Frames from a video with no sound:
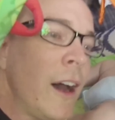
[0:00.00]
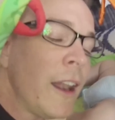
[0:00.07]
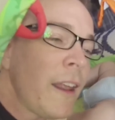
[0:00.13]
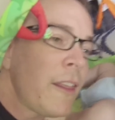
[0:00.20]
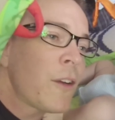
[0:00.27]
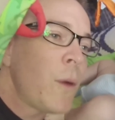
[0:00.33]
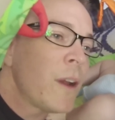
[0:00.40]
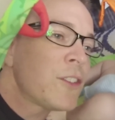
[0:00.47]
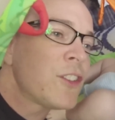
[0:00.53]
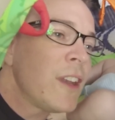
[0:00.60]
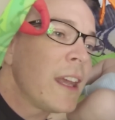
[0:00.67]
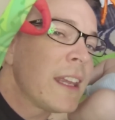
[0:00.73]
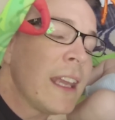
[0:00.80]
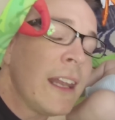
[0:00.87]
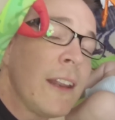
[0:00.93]
Another question
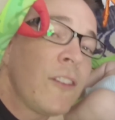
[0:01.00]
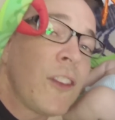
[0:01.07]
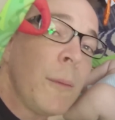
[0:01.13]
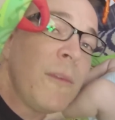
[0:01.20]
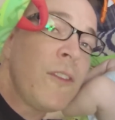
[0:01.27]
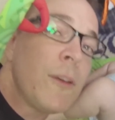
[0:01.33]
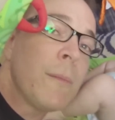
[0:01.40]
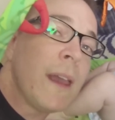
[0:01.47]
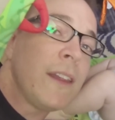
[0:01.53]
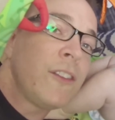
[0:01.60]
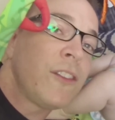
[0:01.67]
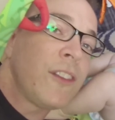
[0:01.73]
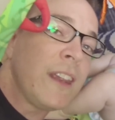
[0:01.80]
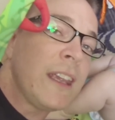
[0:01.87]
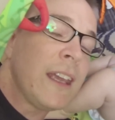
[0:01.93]
I get, and some of you may
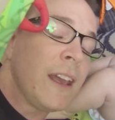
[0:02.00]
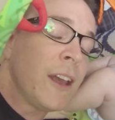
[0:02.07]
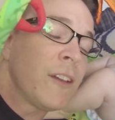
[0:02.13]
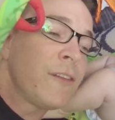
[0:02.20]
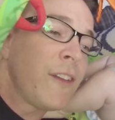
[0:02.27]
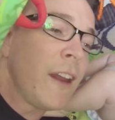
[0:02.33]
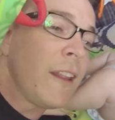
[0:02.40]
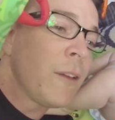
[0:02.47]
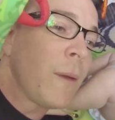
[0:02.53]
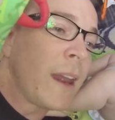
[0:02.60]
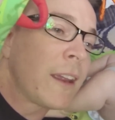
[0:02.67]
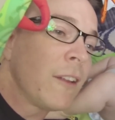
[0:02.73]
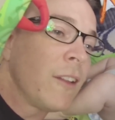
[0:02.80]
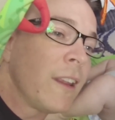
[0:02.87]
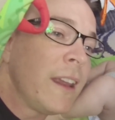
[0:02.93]
see fairly
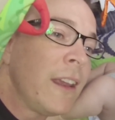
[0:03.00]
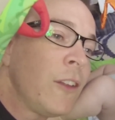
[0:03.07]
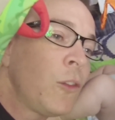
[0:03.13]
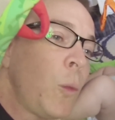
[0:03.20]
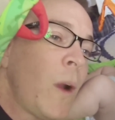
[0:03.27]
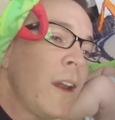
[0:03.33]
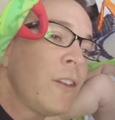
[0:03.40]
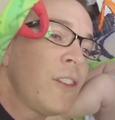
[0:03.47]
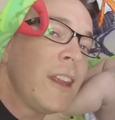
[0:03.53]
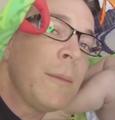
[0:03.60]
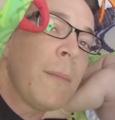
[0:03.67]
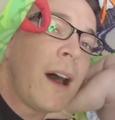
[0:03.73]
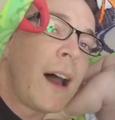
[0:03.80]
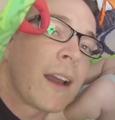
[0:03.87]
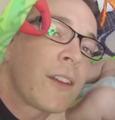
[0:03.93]
regularly, is where's
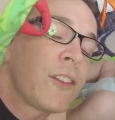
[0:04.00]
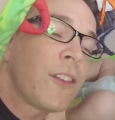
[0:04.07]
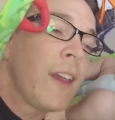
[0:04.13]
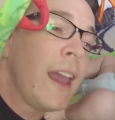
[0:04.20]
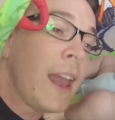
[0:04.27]
Inbox?